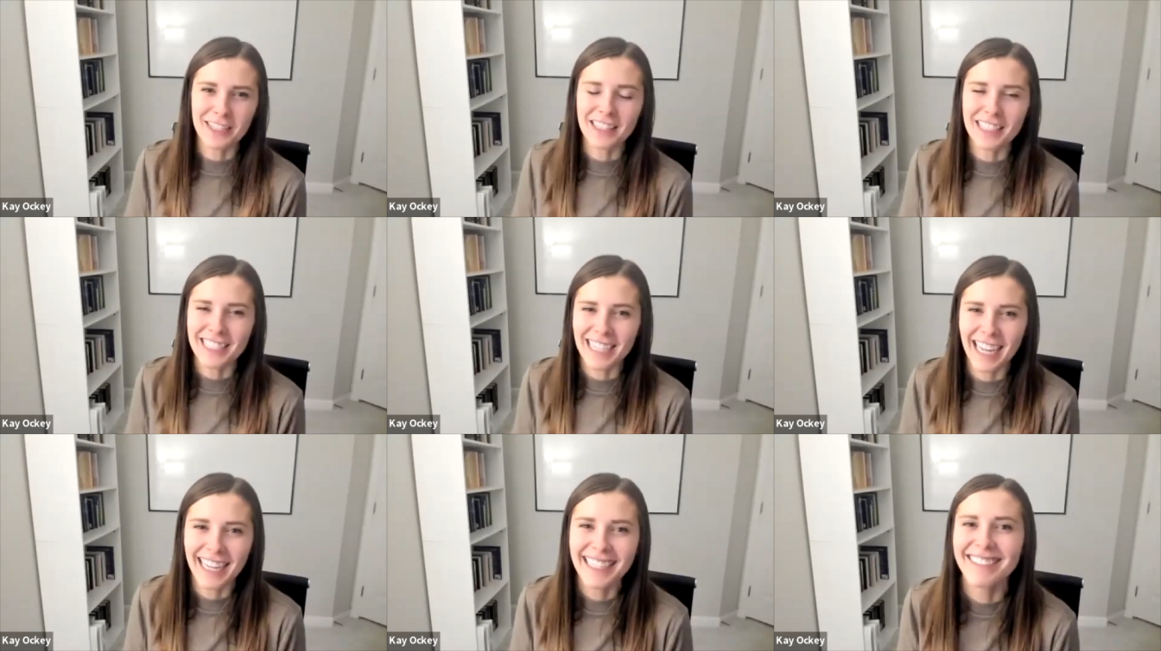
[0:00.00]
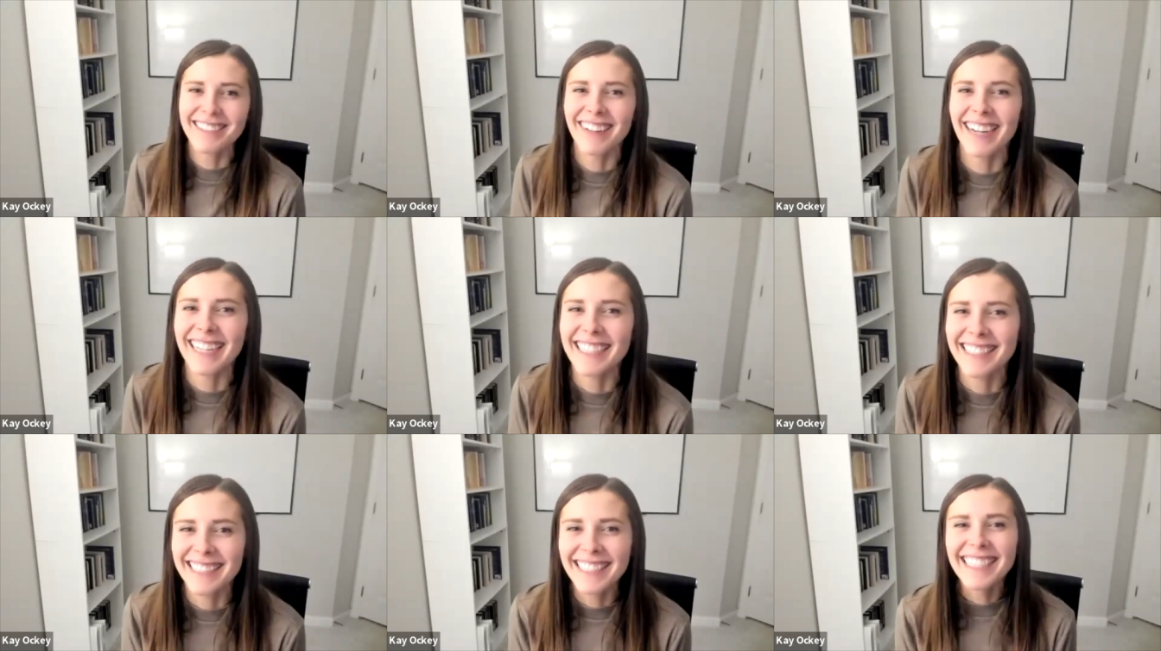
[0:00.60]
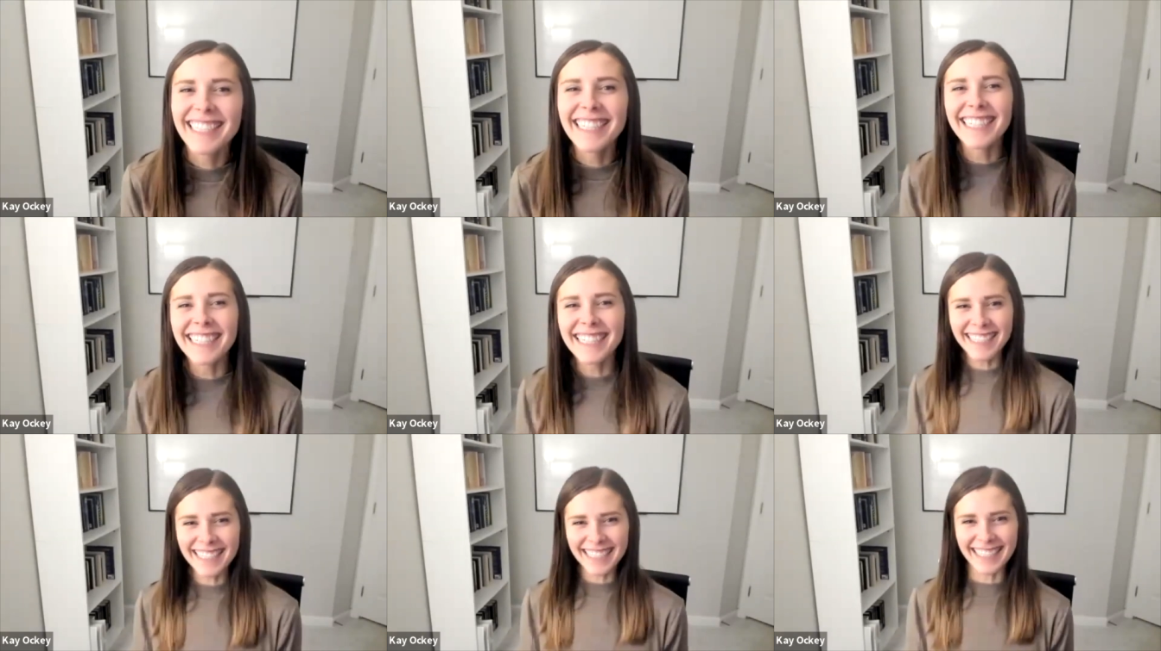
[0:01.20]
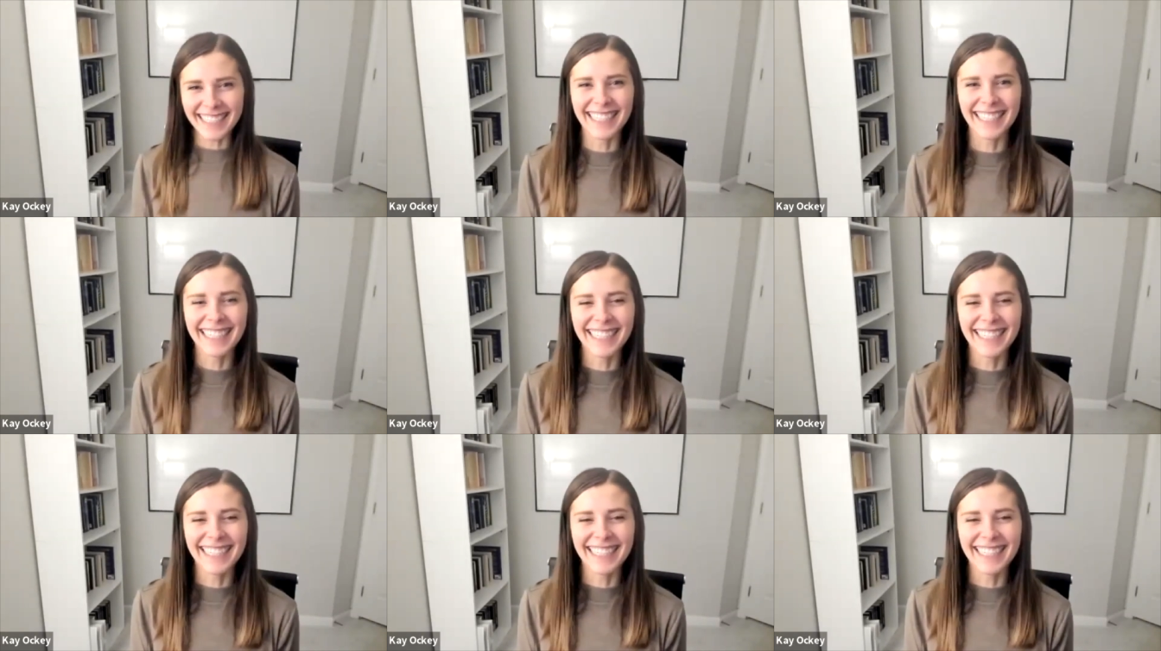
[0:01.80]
on the day, right? Yeah, I a little